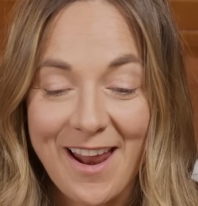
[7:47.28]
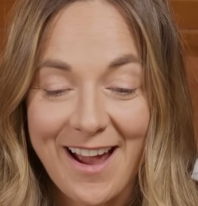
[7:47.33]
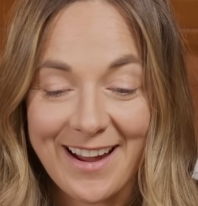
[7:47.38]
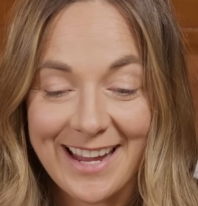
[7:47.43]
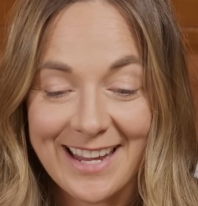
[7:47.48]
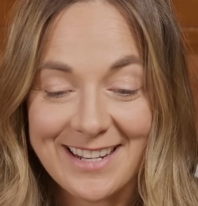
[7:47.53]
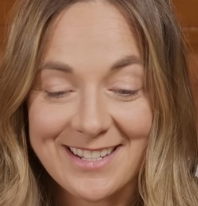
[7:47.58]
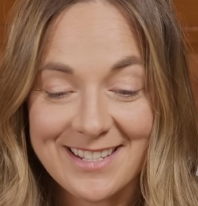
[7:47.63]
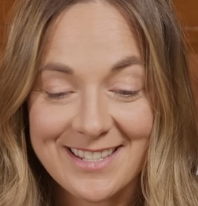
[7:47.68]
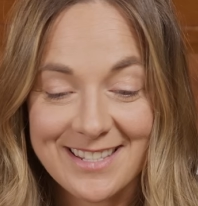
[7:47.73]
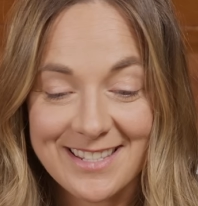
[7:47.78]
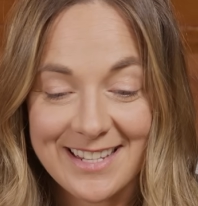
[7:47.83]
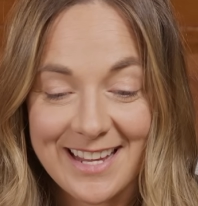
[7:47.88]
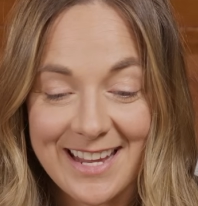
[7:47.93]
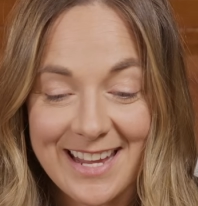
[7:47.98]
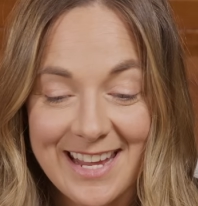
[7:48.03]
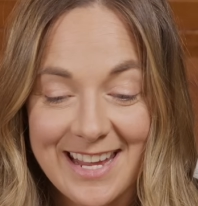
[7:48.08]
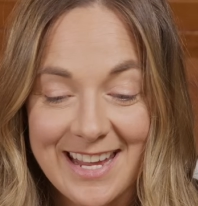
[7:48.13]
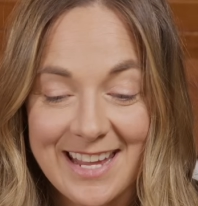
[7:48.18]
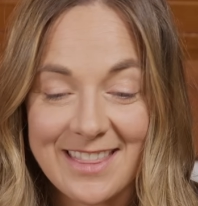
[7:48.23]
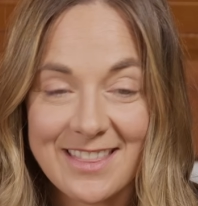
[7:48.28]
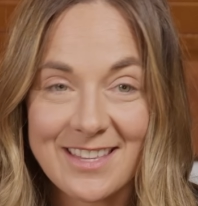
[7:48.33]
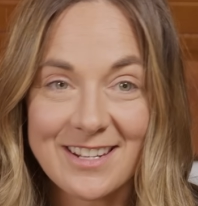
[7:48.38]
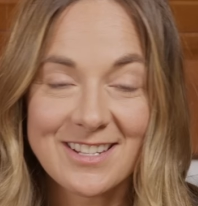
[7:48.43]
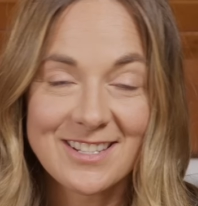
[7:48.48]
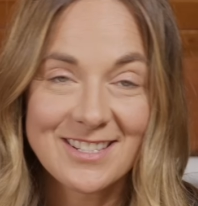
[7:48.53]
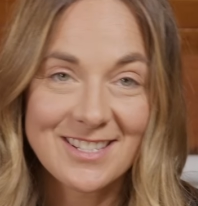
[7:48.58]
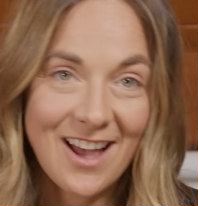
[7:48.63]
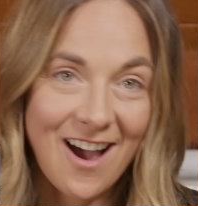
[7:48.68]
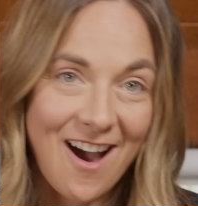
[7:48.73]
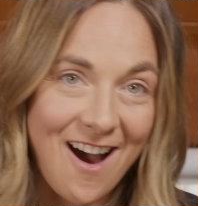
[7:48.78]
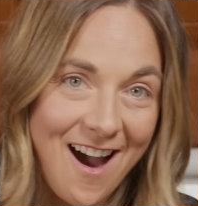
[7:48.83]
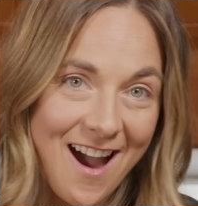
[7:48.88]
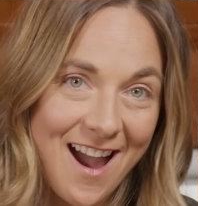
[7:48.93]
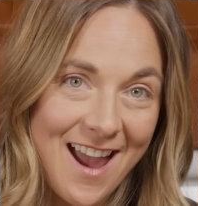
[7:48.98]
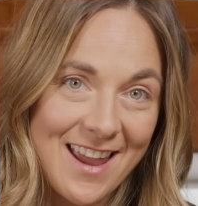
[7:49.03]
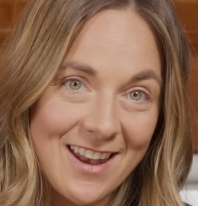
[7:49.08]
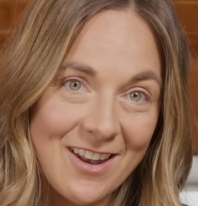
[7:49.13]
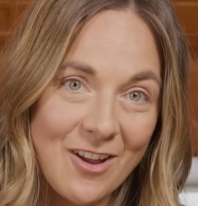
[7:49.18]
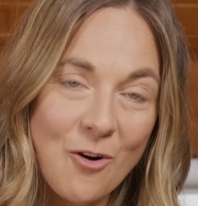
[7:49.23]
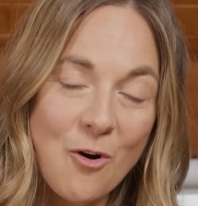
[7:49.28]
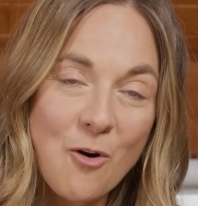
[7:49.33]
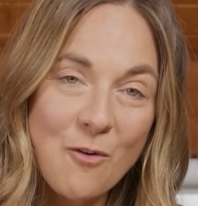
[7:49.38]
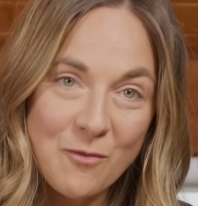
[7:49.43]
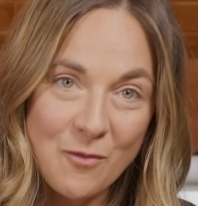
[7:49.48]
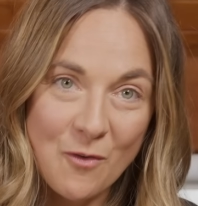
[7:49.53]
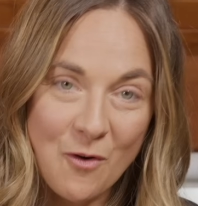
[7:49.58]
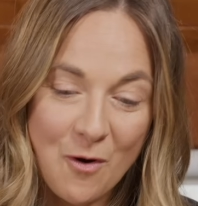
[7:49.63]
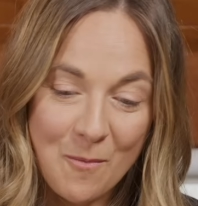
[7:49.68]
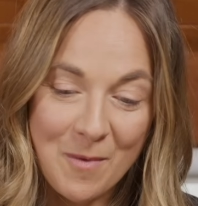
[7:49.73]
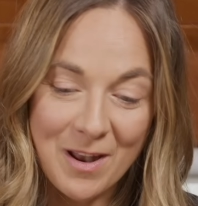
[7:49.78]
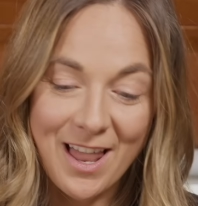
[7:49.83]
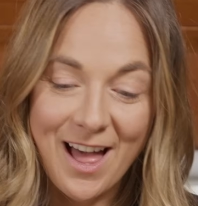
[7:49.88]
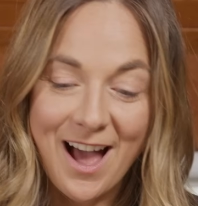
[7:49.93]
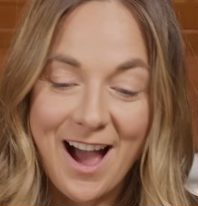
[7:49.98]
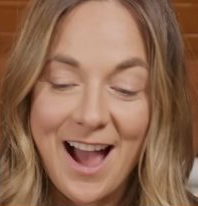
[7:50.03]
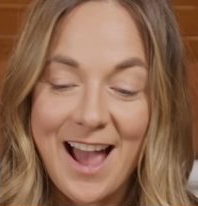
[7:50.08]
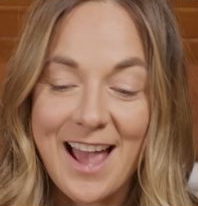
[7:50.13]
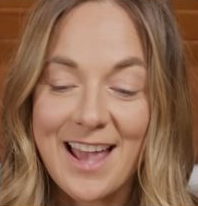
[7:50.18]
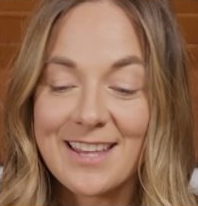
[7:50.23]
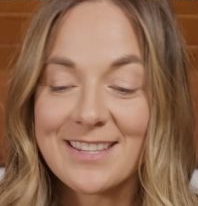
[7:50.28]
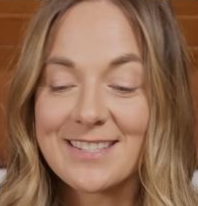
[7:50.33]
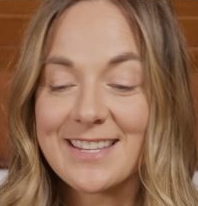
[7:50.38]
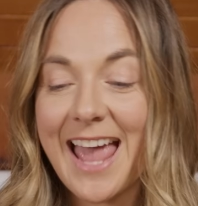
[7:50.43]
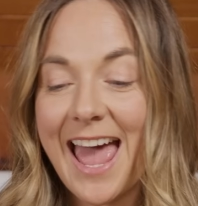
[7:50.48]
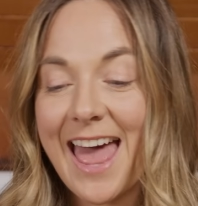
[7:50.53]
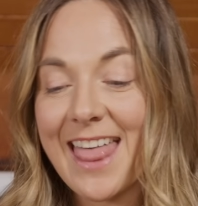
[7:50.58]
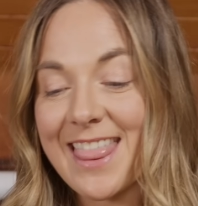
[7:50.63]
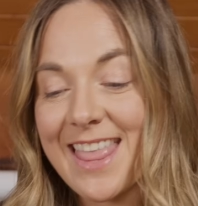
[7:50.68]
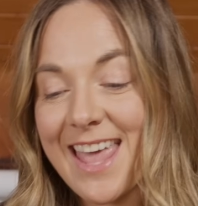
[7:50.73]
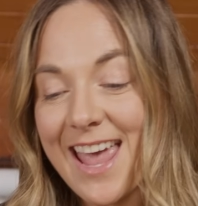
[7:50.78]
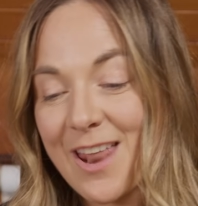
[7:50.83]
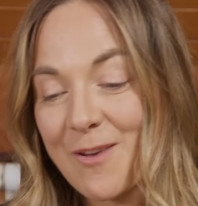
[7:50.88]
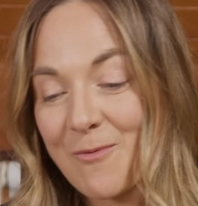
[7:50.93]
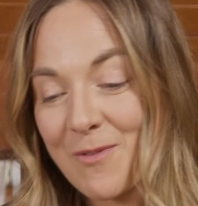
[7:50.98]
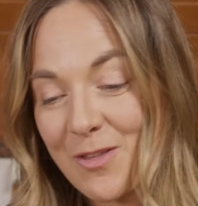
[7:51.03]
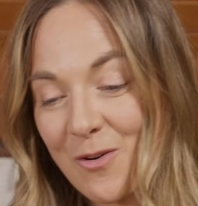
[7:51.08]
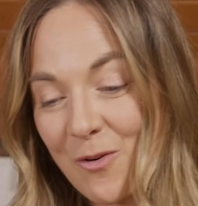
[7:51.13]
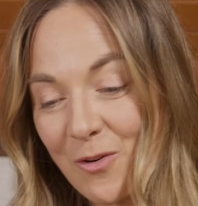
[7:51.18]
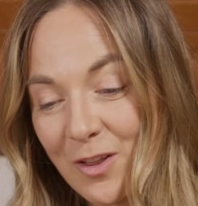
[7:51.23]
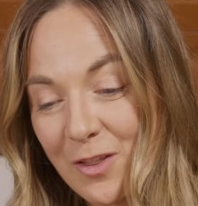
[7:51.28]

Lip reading: I get to see the design all formalized and then with all